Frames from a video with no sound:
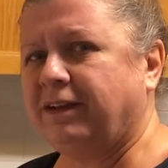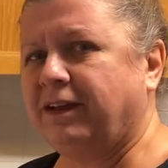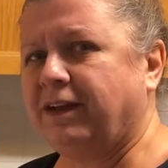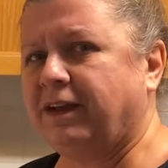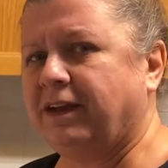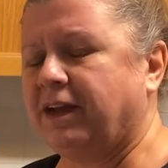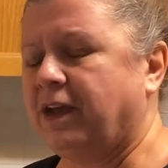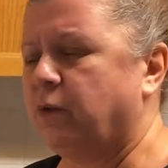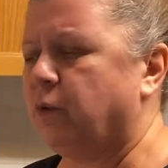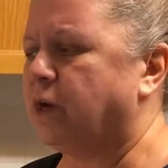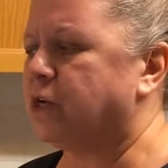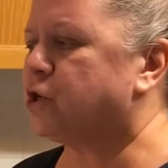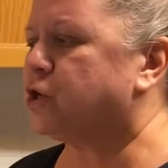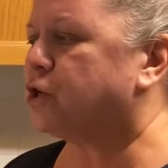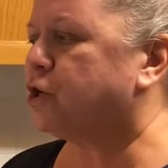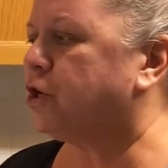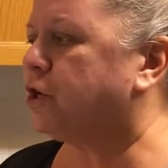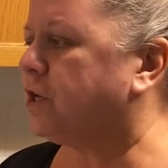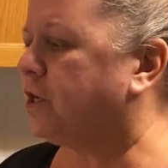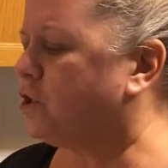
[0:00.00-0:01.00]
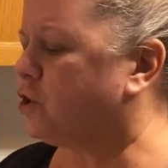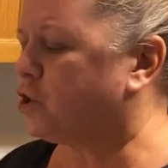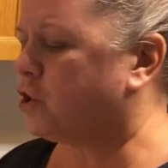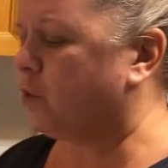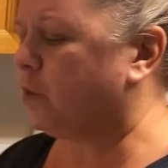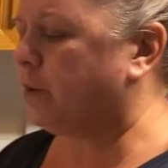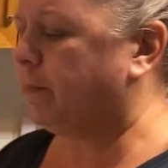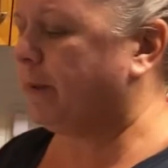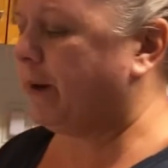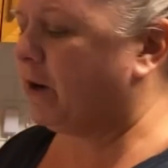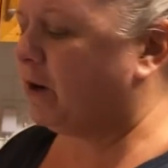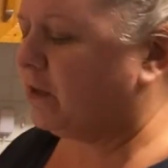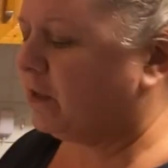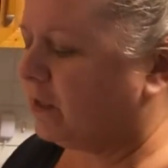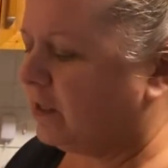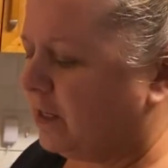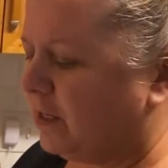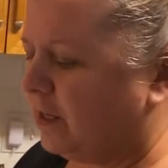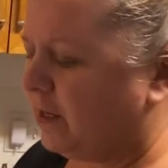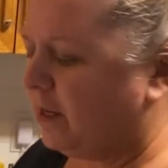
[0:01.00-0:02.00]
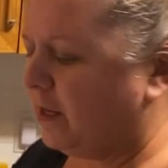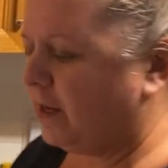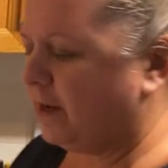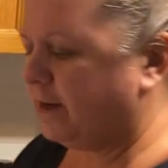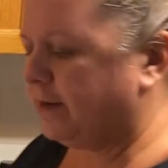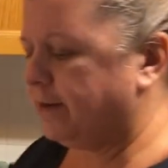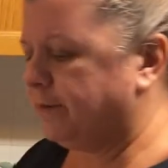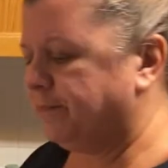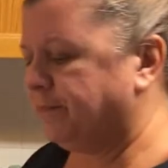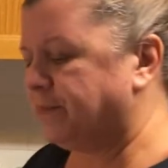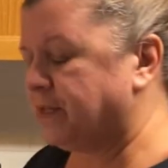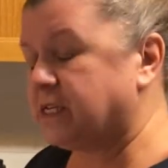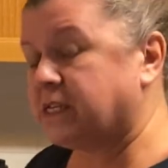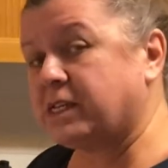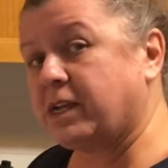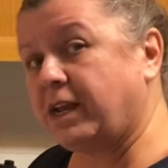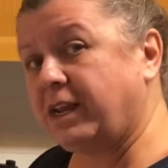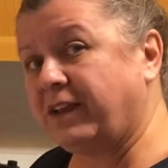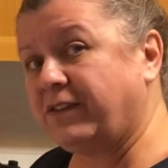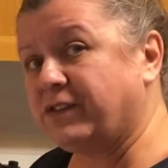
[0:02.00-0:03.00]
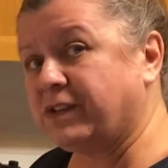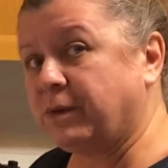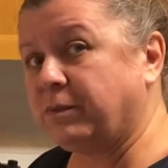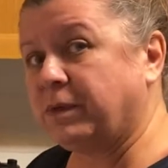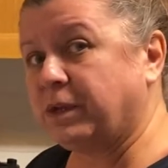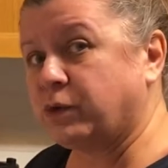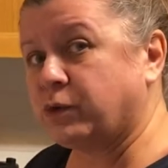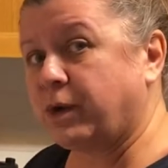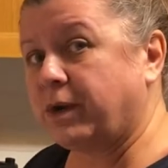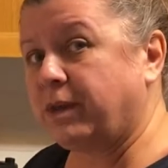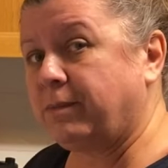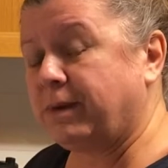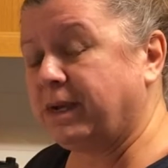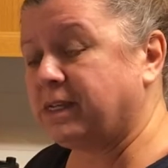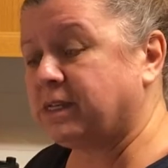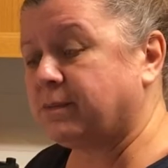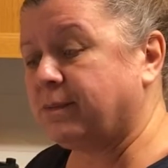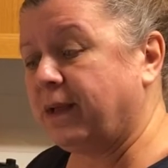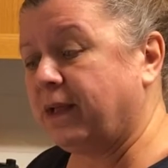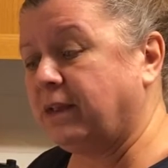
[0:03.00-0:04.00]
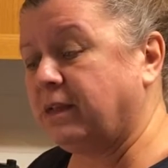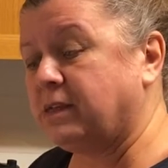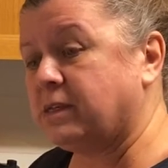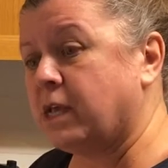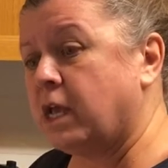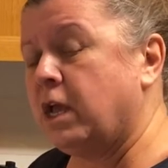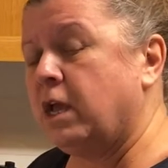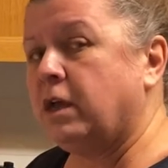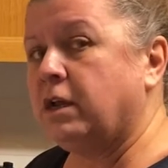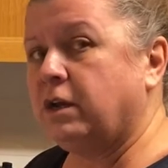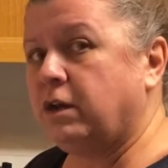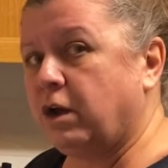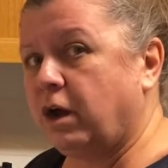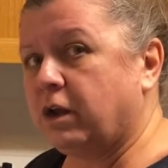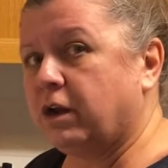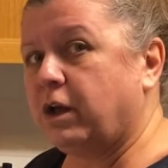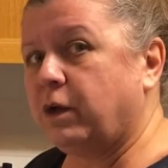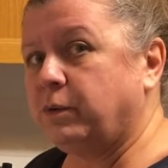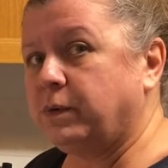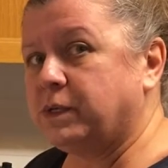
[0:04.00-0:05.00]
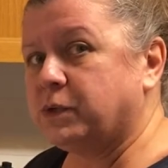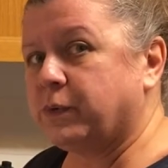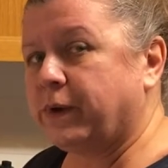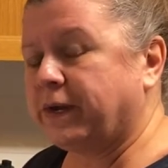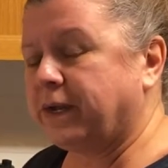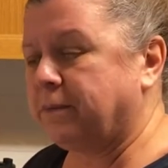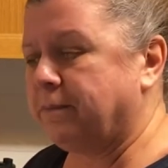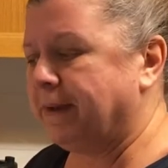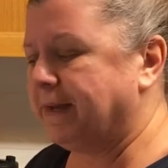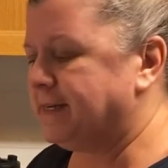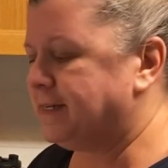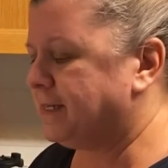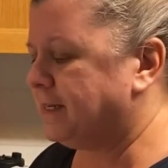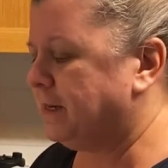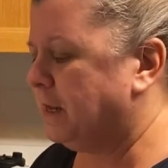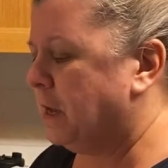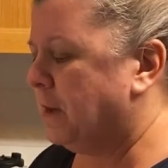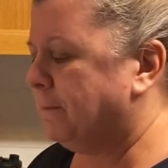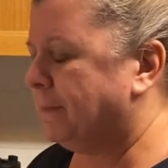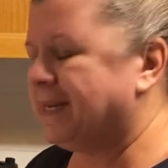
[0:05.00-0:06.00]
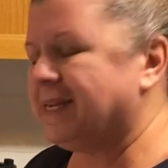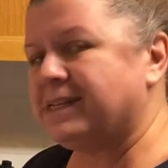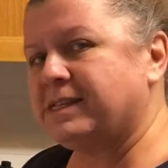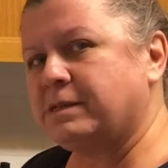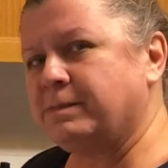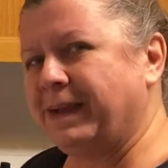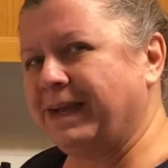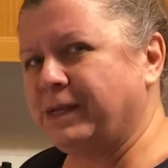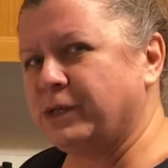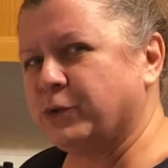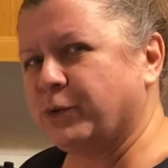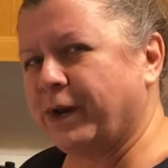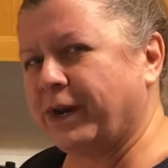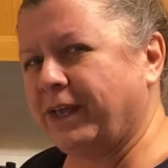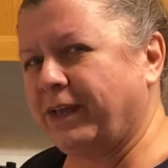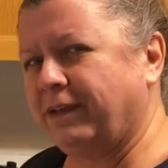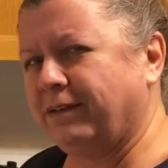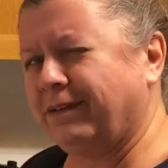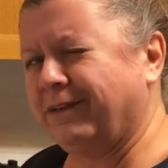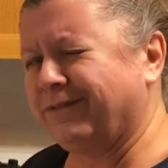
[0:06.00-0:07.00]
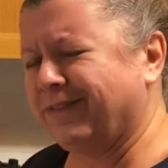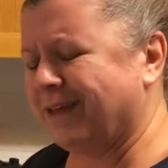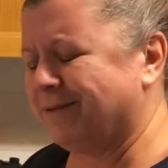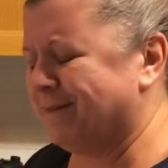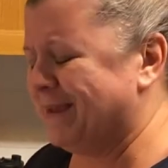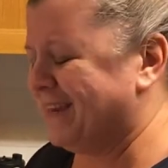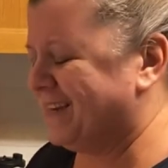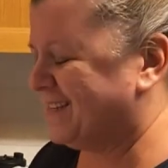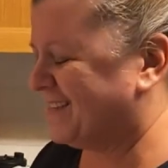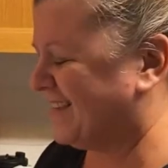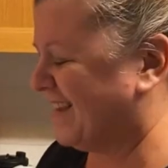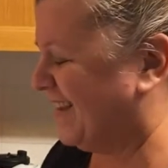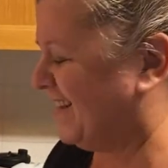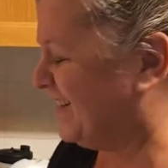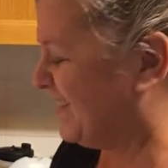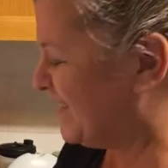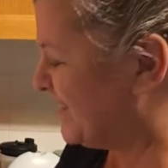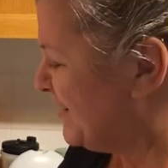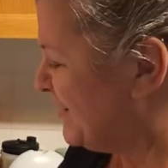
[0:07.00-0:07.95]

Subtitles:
I watched a cooking show and apparently deciding if something's ready by smell is not always recommended, but it smells ready, if that makes sense.